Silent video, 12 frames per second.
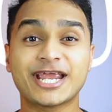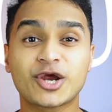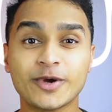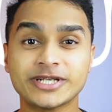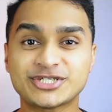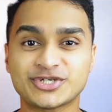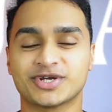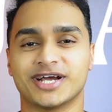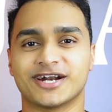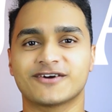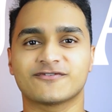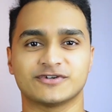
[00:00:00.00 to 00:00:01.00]
quit
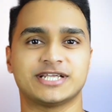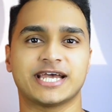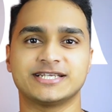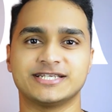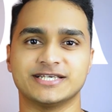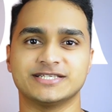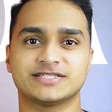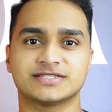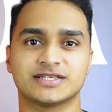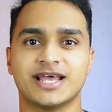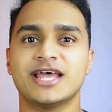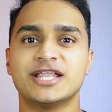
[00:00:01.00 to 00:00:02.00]
sugar for 9
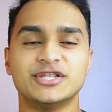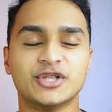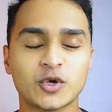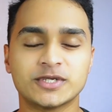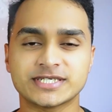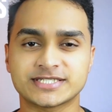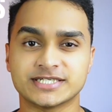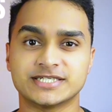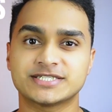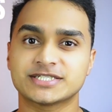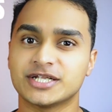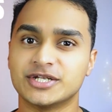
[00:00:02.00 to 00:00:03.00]
days. No
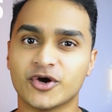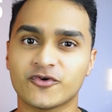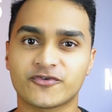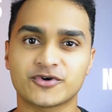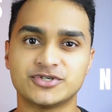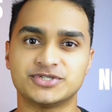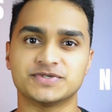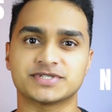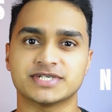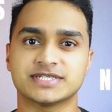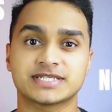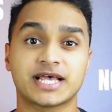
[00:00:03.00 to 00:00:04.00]
desserts, no fruit
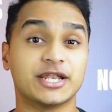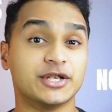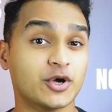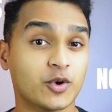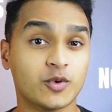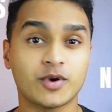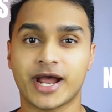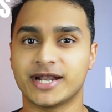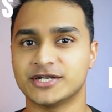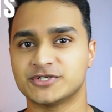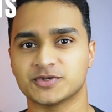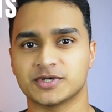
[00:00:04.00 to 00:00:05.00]
juices and no
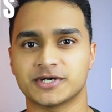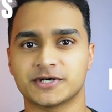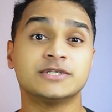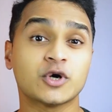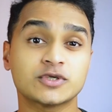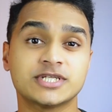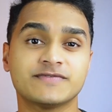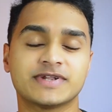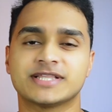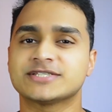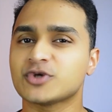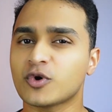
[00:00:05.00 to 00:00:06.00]
added sugar. Not even
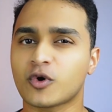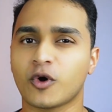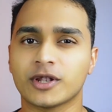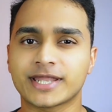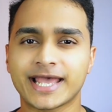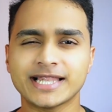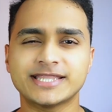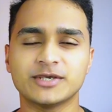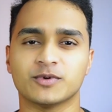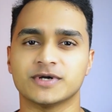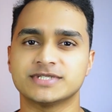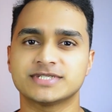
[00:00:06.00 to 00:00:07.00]
the so-called healthy
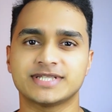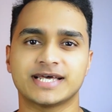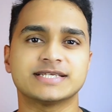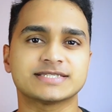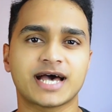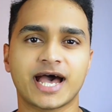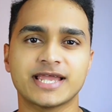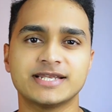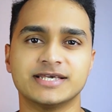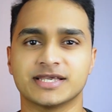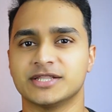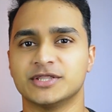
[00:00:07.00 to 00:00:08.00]
ones that is
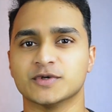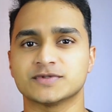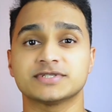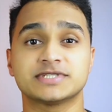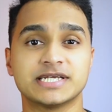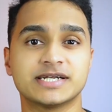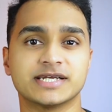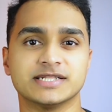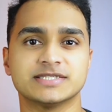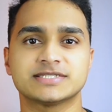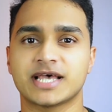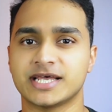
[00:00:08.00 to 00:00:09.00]
hiding in those
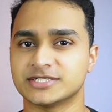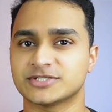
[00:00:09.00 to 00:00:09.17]
cereals and